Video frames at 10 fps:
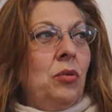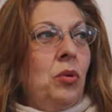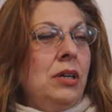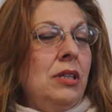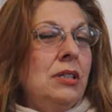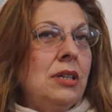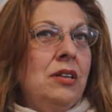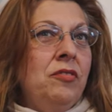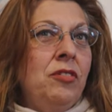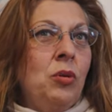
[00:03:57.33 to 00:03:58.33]
where did this
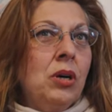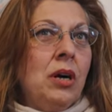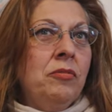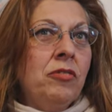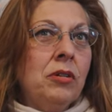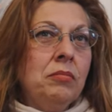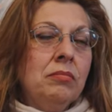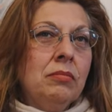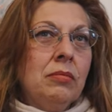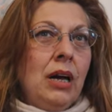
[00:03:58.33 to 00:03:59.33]
info come from?
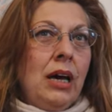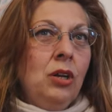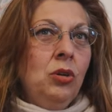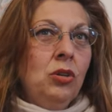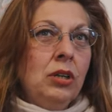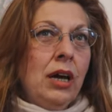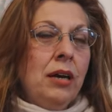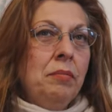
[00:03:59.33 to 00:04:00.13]
How do you learn how to